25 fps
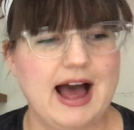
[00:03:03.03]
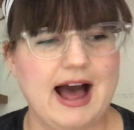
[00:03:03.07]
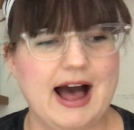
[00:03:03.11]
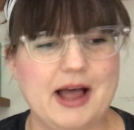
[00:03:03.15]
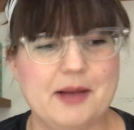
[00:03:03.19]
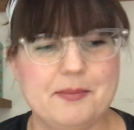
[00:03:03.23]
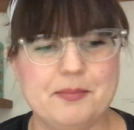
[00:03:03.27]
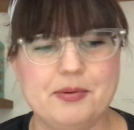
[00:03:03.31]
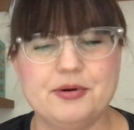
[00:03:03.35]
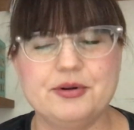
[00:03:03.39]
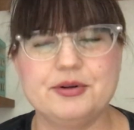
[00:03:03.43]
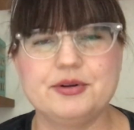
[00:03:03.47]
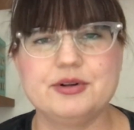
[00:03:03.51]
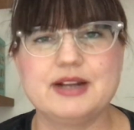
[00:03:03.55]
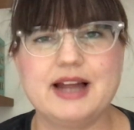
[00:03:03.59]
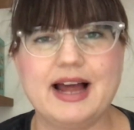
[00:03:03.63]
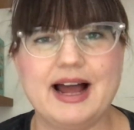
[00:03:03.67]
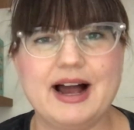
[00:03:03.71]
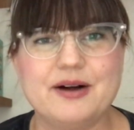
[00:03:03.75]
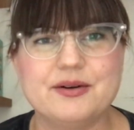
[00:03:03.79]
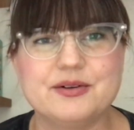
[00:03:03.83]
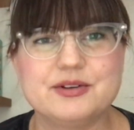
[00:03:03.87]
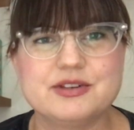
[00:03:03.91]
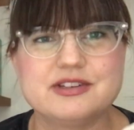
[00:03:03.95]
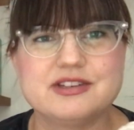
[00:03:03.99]
I pulled
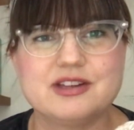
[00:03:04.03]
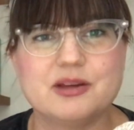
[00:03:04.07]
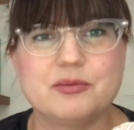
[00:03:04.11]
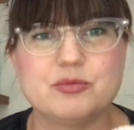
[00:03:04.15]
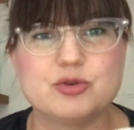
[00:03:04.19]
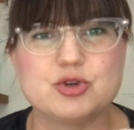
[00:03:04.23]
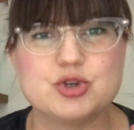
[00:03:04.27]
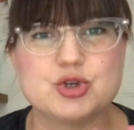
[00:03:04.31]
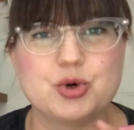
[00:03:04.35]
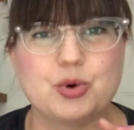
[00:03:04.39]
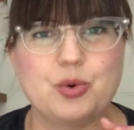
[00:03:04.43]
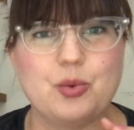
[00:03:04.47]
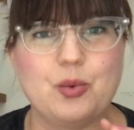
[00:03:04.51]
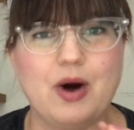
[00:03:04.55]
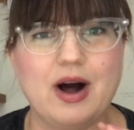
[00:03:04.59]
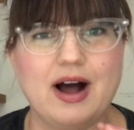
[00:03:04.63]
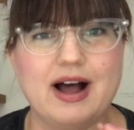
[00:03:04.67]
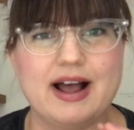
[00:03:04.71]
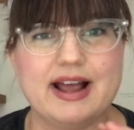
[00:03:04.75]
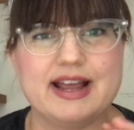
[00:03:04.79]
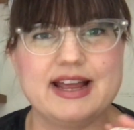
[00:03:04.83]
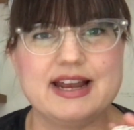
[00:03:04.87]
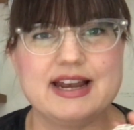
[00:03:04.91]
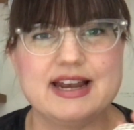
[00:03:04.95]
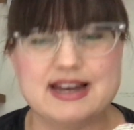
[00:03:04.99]
out some
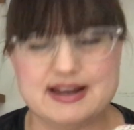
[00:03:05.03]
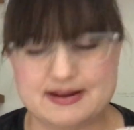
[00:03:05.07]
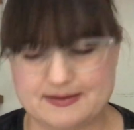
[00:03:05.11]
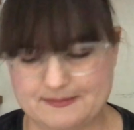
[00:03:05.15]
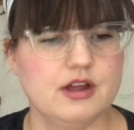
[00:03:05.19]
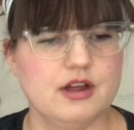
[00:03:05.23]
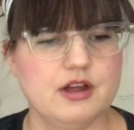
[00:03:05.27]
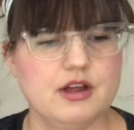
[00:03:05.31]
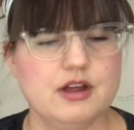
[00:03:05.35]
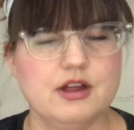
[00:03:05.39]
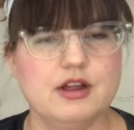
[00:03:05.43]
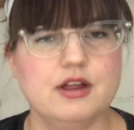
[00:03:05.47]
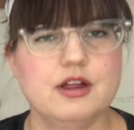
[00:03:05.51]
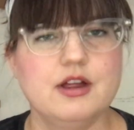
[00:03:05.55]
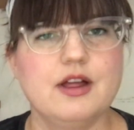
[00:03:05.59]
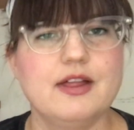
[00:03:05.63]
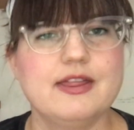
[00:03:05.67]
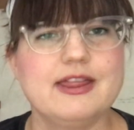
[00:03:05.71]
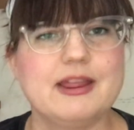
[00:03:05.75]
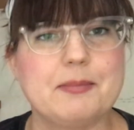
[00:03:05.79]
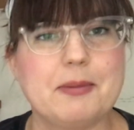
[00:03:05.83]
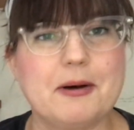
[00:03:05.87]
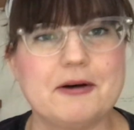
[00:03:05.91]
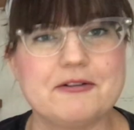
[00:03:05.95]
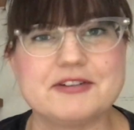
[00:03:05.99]
twine,
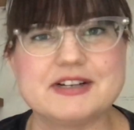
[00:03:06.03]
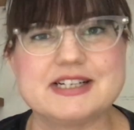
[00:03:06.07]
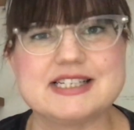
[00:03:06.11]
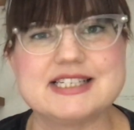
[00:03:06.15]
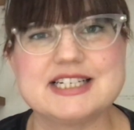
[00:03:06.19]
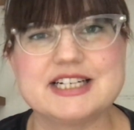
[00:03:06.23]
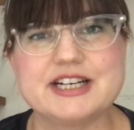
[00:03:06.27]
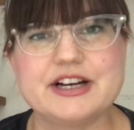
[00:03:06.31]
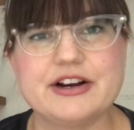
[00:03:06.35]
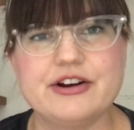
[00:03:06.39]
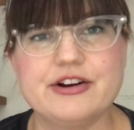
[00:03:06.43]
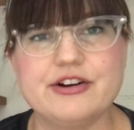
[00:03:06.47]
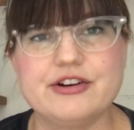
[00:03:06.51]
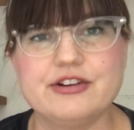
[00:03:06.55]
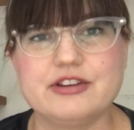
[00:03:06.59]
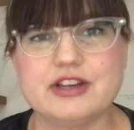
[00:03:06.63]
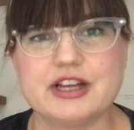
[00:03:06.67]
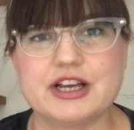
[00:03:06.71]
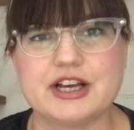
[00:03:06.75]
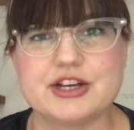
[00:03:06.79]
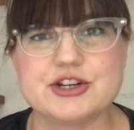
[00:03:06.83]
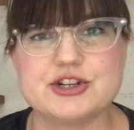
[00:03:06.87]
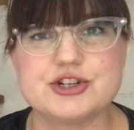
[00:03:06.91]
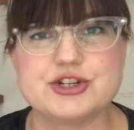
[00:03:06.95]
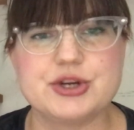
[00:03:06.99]
the puffy stickers
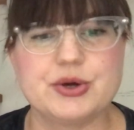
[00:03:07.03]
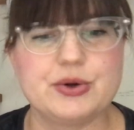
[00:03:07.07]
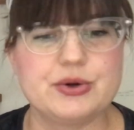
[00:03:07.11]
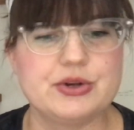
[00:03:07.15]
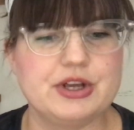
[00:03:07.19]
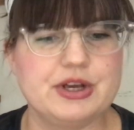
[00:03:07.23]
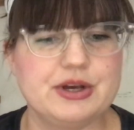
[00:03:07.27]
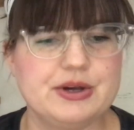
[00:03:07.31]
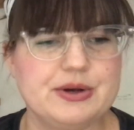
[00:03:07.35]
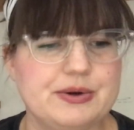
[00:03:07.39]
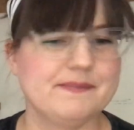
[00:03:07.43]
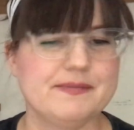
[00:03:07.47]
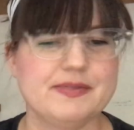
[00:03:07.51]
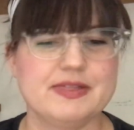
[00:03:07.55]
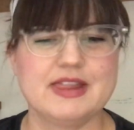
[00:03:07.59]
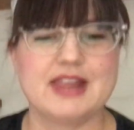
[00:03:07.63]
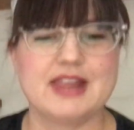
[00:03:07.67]
like I showed you.